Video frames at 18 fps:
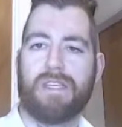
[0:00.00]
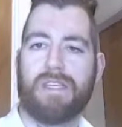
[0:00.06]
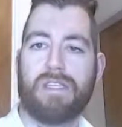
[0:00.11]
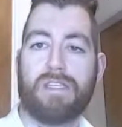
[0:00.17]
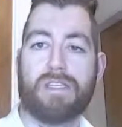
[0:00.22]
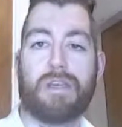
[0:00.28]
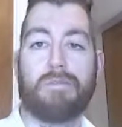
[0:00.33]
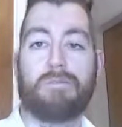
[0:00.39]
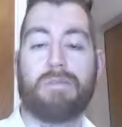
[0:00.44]

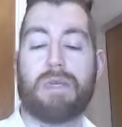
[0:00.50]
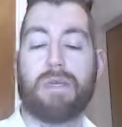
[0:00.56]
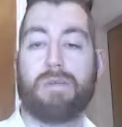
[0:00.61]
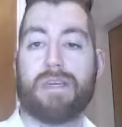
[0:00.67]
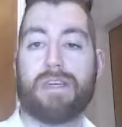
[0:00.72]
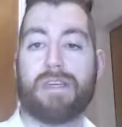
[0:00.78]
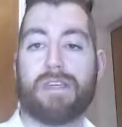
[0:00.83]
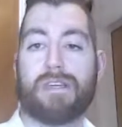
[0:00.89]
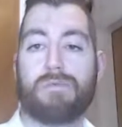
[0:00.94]
to
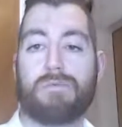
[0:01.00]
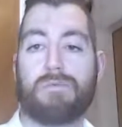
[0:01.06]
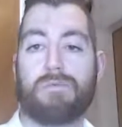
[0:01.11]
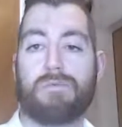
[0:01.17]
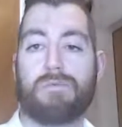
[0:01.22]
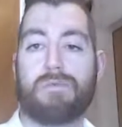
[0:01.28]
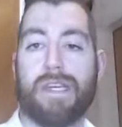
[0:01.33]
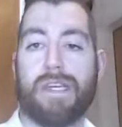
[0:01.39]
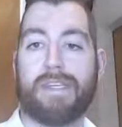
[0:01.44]
midweek
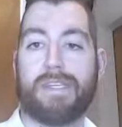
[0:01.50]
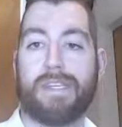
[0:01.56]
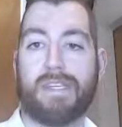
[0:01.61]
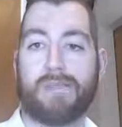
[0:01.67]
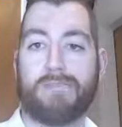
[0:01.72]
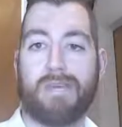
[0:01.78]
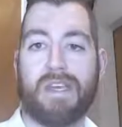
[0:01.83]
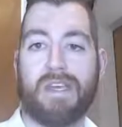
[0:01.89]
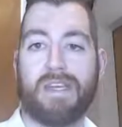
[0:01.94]

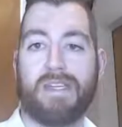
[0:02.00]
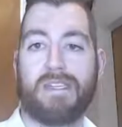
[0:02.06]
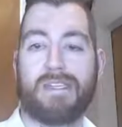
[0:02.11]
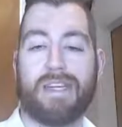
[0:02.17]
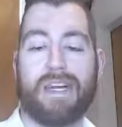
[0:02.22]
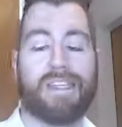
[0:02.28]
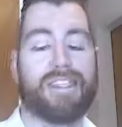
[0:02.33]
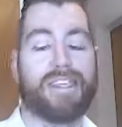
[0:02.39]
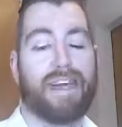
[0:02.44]
English meetings,
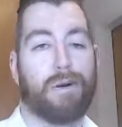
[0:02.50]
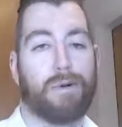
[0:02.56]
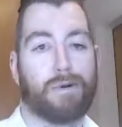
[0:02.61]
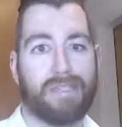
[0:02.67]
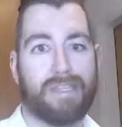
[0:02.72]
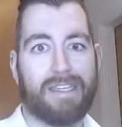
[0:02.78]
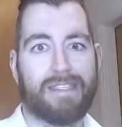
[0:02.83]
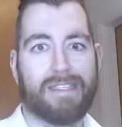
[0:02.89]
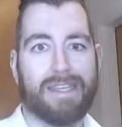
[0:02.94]
I
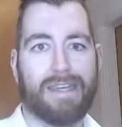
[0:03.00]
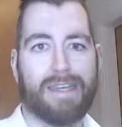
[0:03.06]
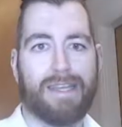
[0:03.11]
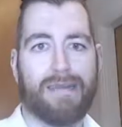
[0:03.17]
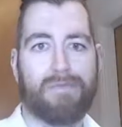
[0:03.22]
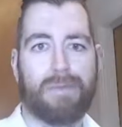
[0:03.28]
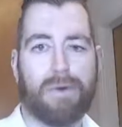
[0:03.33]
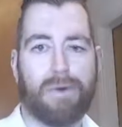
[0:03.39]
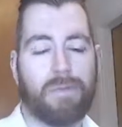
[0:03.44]
doubt it sadly,
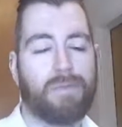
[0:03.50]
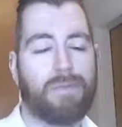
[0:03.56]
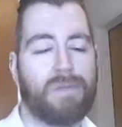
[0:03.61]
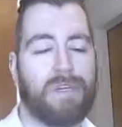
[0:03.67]
but